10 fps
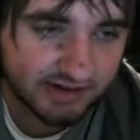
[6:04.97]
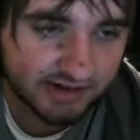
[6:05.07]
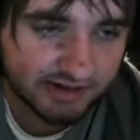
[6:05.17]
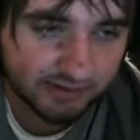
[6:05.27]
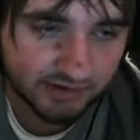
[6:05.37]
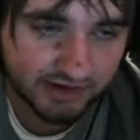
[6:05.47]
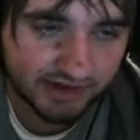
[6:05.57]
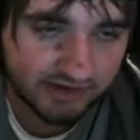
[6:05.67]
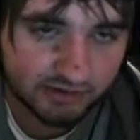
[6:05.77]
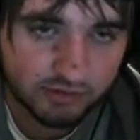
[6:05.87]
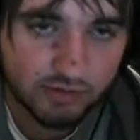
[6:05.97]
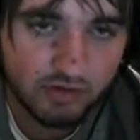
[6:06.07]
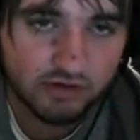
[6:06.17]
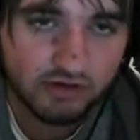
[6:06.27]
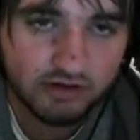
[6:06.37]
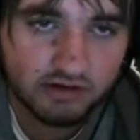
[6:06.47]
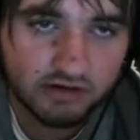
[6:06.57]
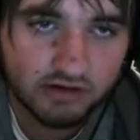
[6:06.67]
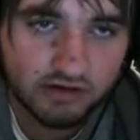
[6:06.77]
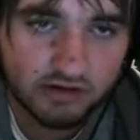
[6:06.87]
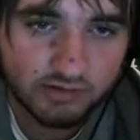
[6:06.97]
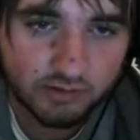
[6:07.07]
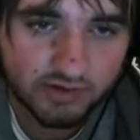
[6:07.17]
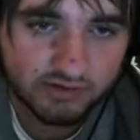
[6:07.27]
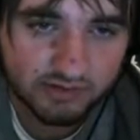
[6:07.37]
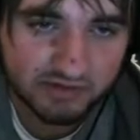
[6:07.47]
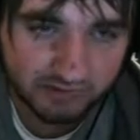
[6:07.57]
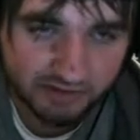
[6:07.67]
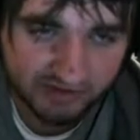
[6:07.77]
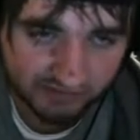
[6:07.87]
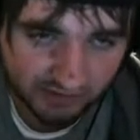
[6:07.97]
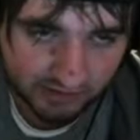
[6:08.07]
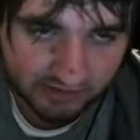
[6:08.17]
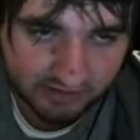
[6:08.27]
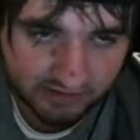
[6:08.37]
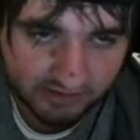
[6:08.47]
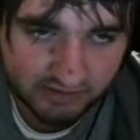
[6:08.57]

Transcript: And then we're going to get 2 more. One of them is a piece of heart.